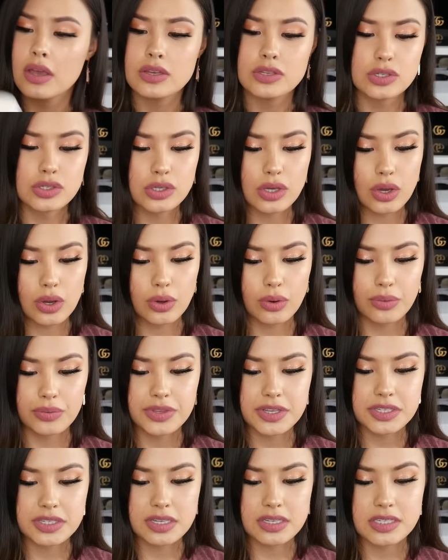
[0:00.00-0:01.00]
So
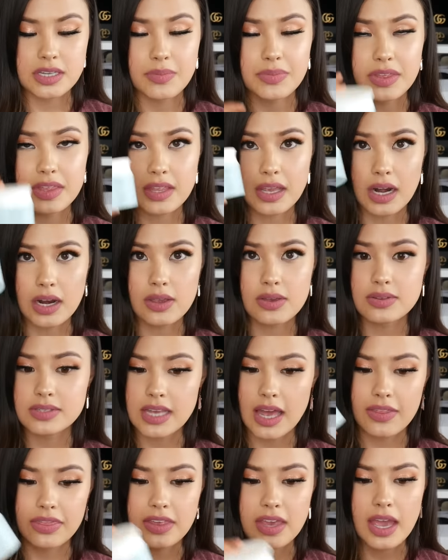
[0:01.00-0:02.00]
this is something that I use
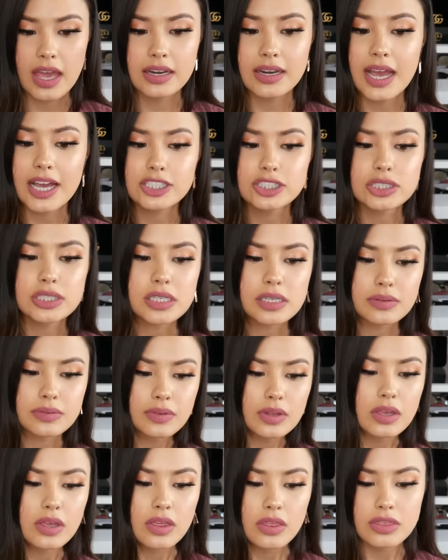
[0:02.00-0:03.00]
at the end. Actually,
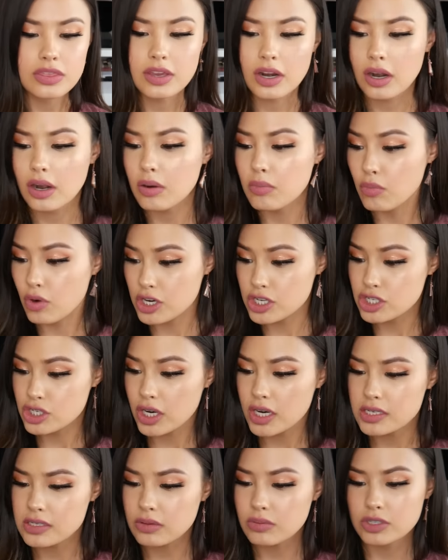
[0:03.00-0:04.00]
their
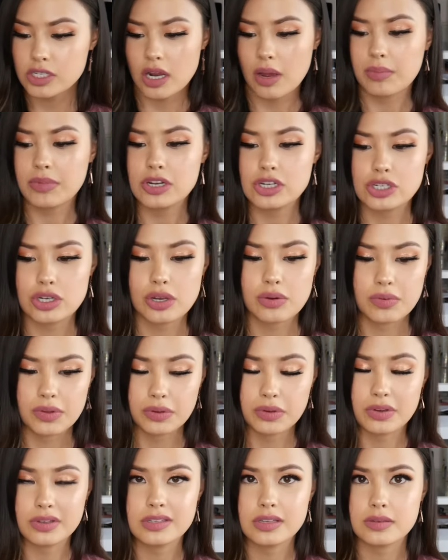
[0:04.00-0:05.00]
moisturizer, which I'm gonna show you really
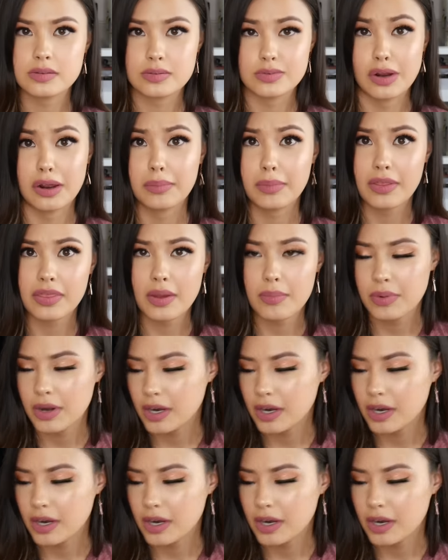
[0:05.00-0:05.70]
quick since I'm talking about that